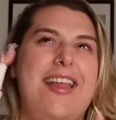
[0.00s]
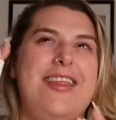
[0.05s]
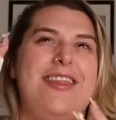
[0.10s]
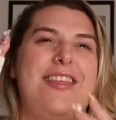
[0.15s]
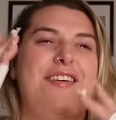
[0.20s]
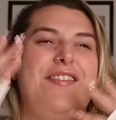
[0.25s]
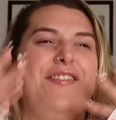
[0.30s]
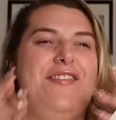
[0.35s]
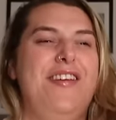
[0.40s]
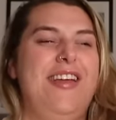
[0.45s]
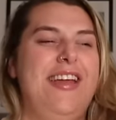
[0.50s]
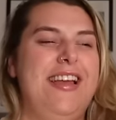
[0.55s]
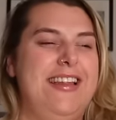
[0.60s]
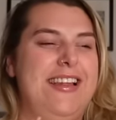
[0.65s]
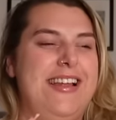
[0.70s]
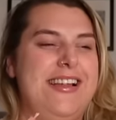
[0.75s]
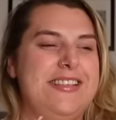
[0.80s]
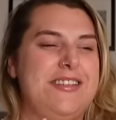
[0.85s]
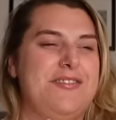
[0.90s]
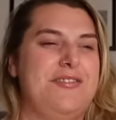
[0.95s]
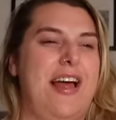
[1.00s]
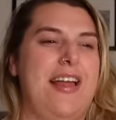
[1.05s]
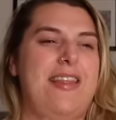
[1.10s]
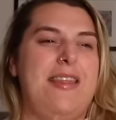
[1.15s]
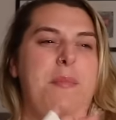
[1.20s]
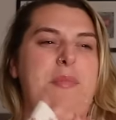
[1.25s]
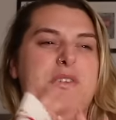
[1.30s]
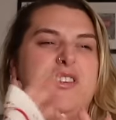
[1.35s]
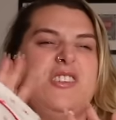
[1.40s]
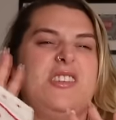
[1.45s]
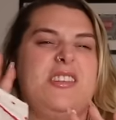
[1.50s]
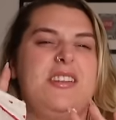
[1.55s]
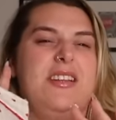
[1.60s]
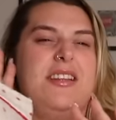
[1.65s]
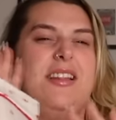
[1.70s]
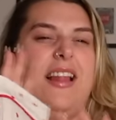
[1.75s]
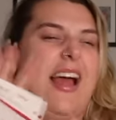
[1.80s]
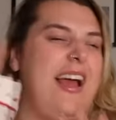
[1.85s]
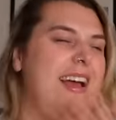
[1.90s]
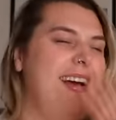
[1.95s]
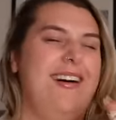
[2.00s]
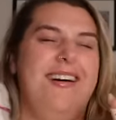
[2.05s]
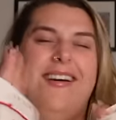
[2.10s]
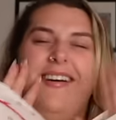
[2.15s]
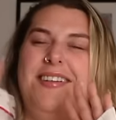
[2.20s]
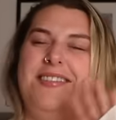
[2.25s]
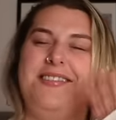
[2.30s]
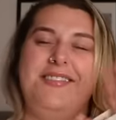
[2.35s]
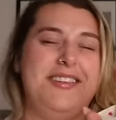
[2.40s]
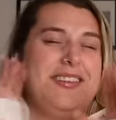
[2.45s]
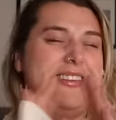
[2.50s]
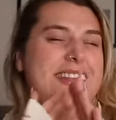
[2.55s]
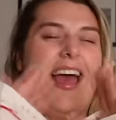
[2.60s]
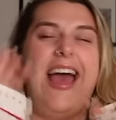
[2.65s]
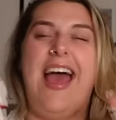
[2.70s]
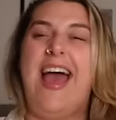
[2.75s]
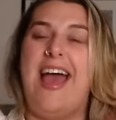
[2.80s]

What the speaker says: the feelings of, like, let me just, like, ugh, this